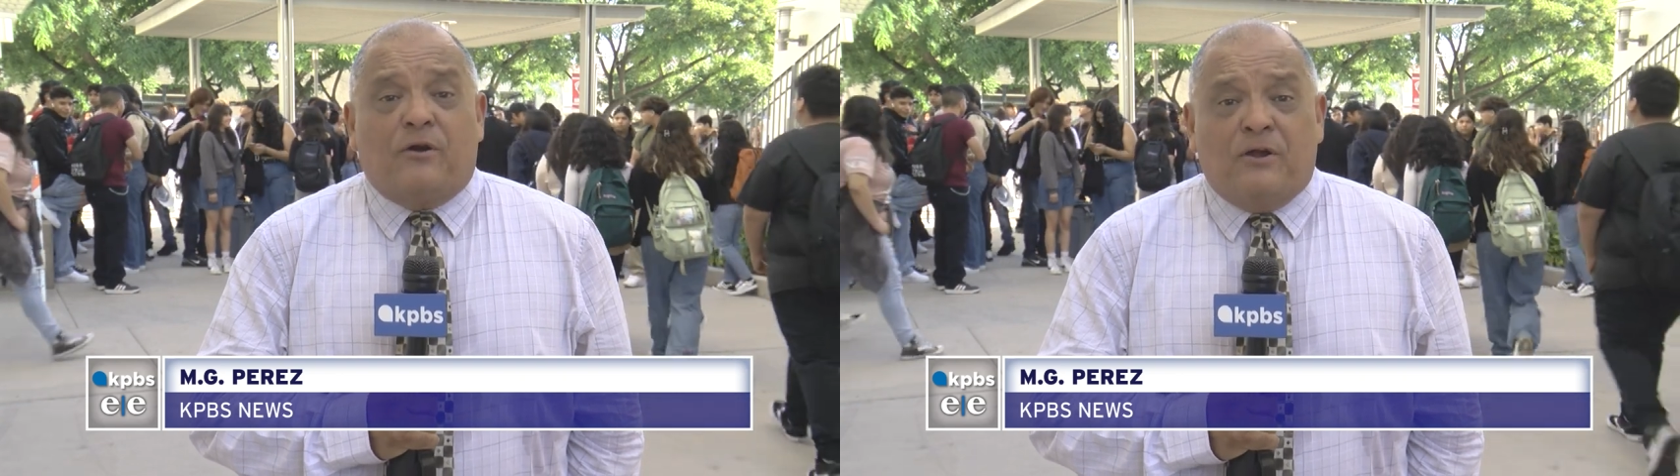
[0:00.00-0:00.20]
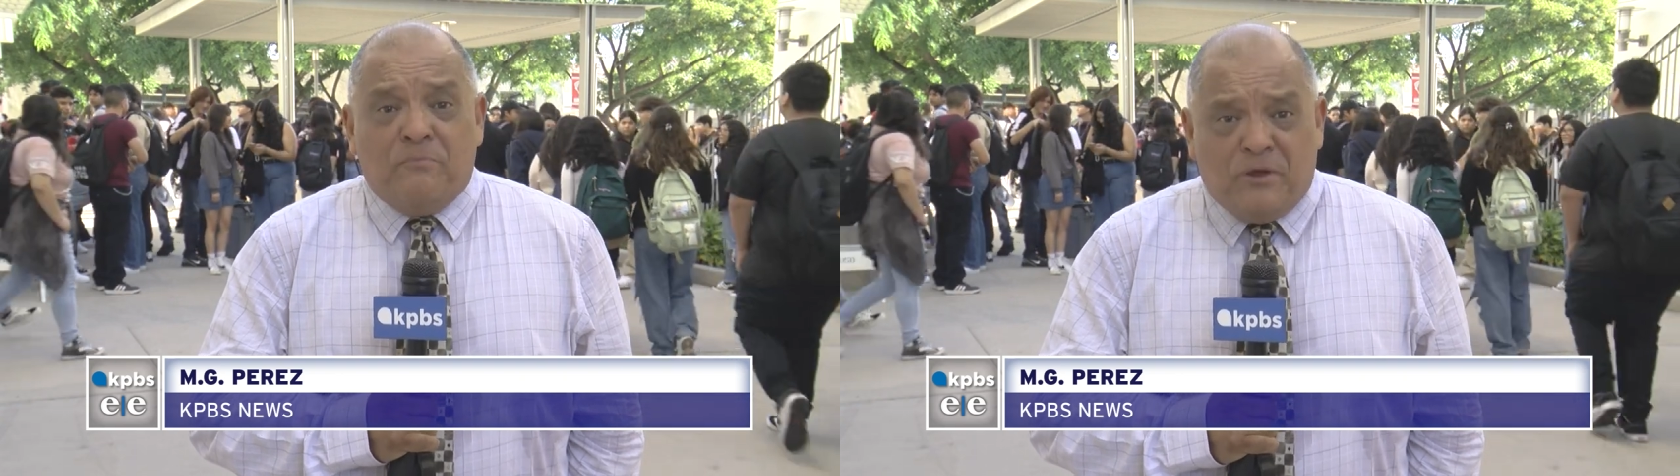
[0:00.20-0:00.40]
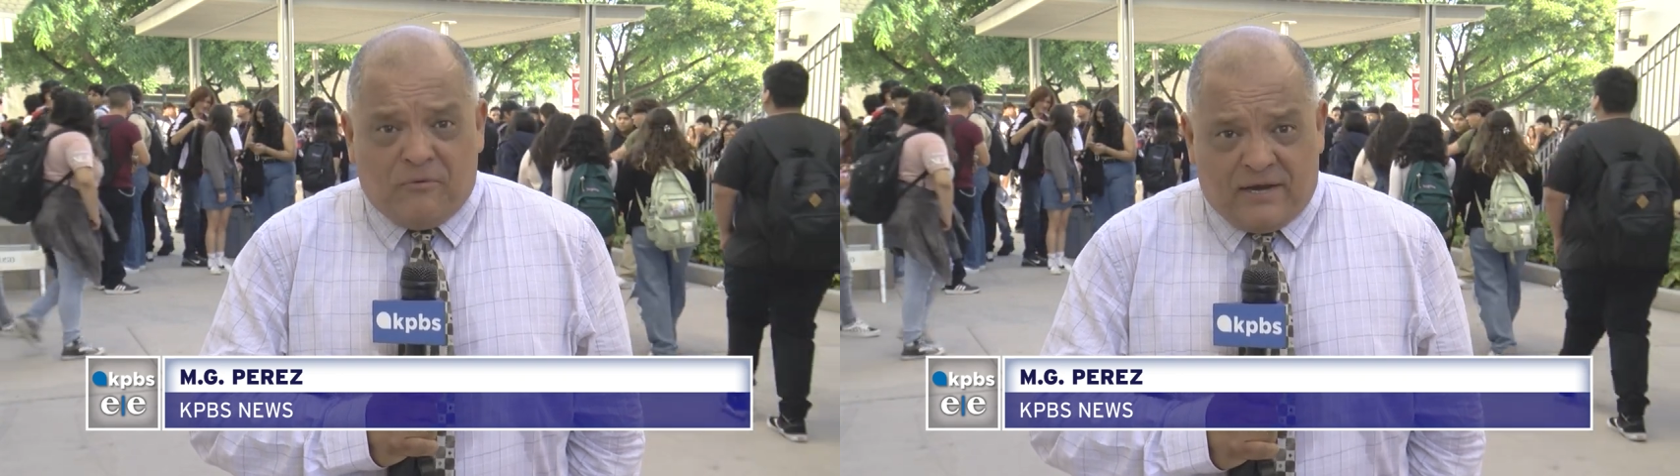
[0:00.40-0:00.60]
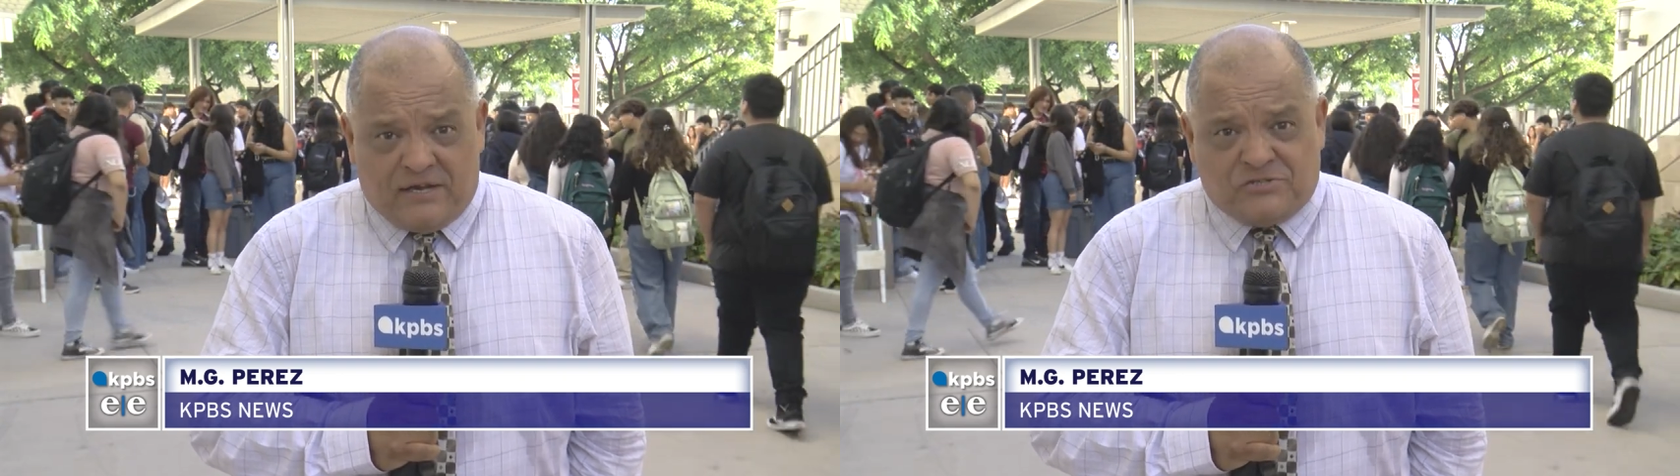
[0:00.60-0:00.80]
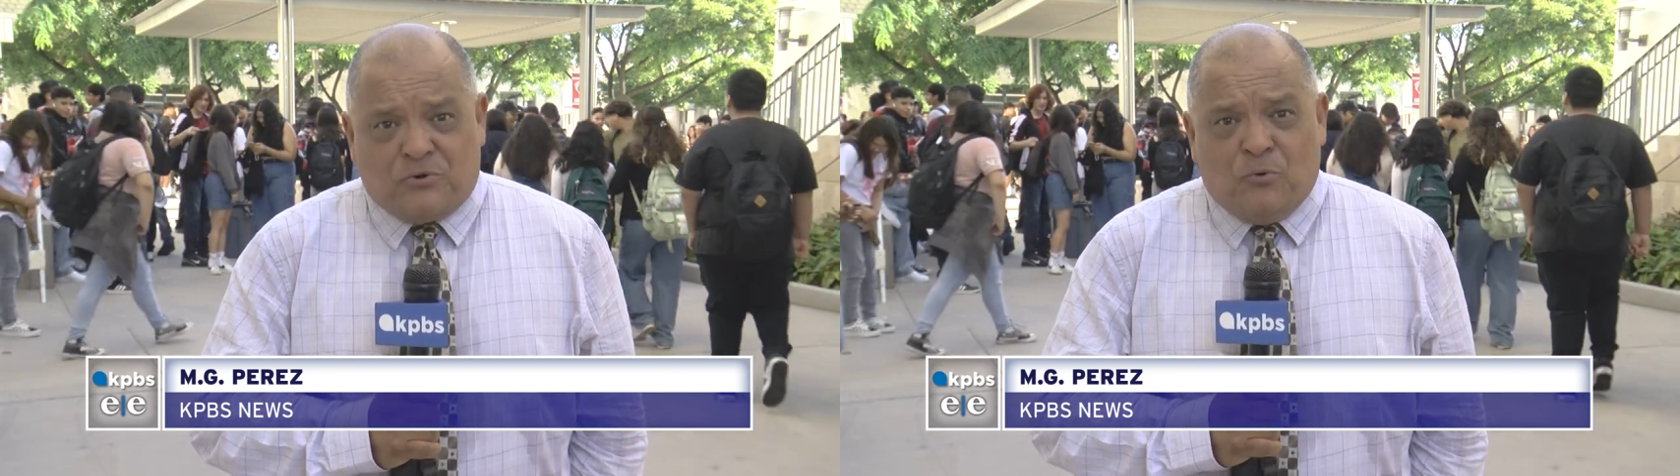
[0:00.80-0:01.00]

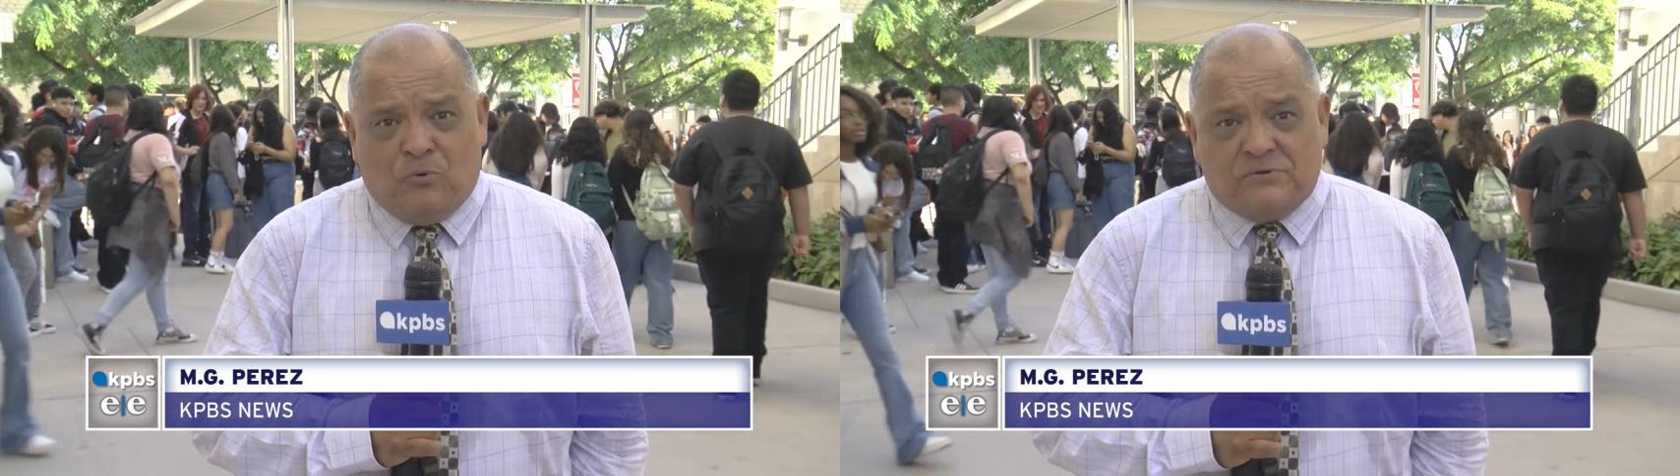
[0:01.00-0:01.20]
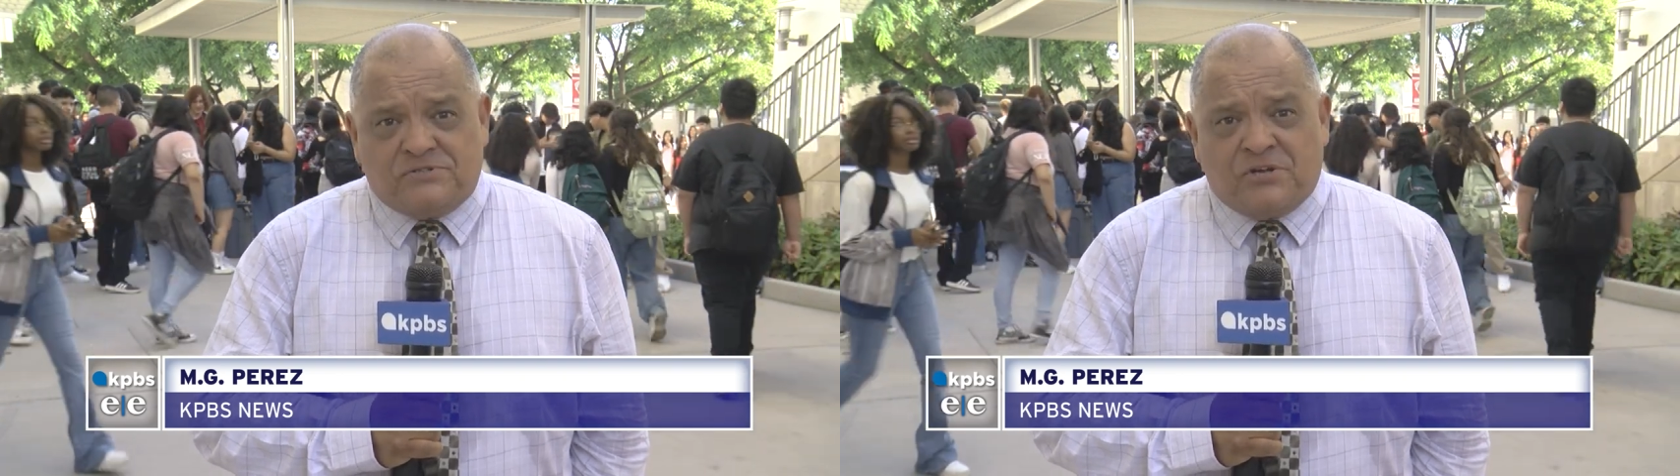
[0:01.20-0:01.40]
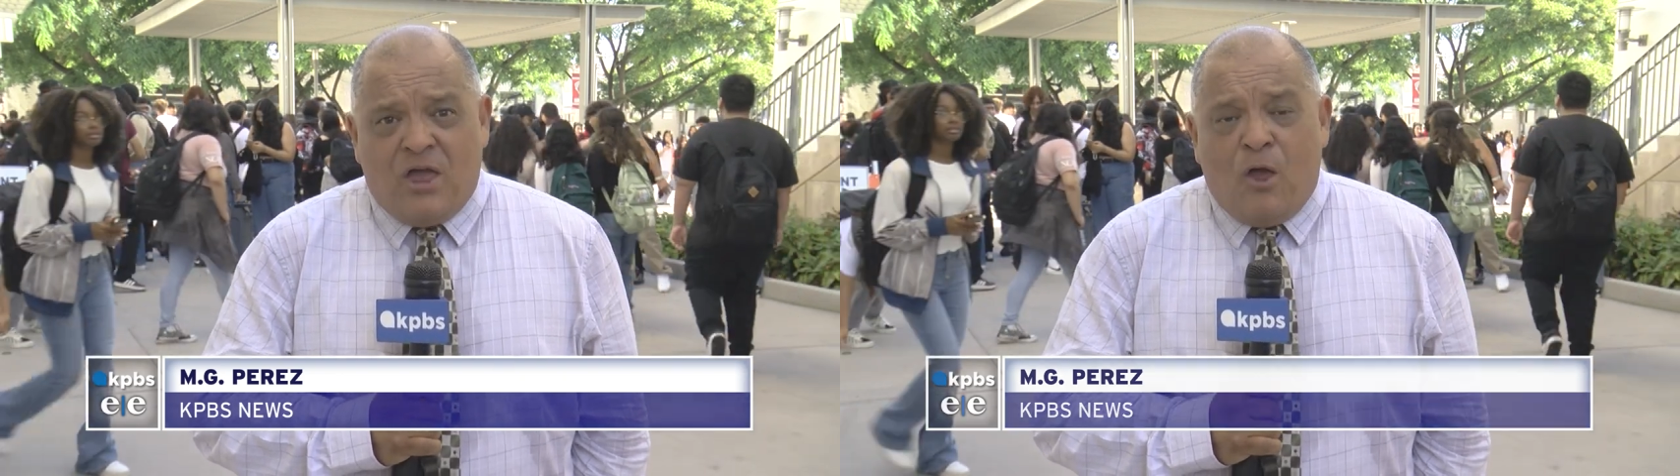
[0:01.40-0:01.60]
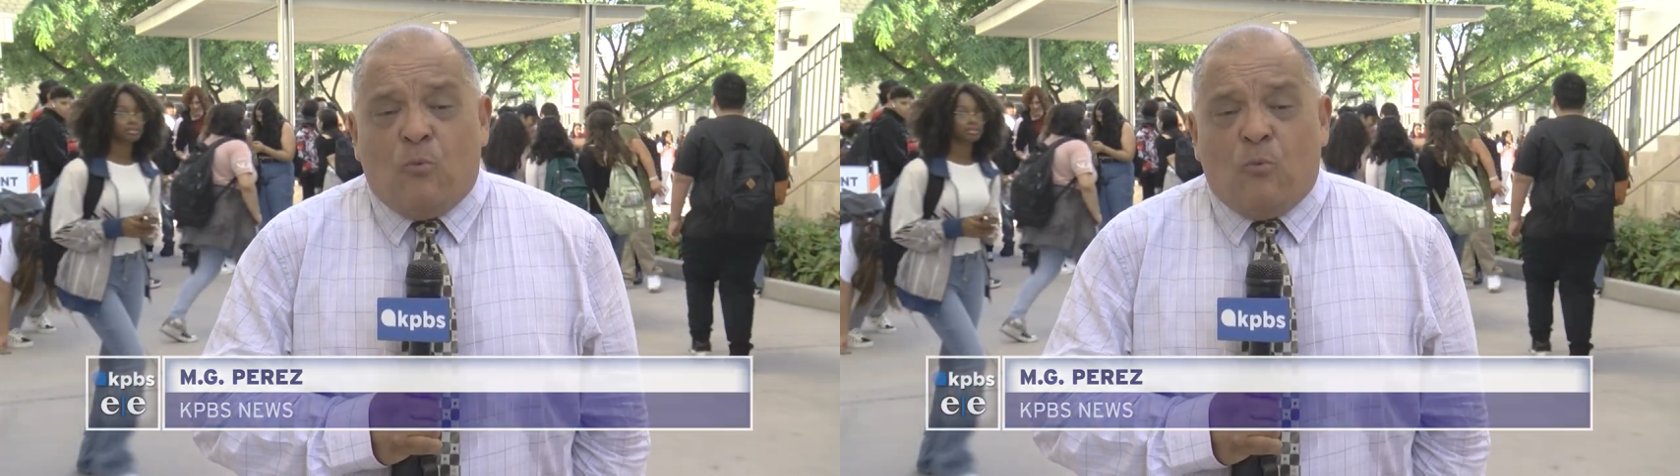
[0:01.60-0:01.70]
community schools,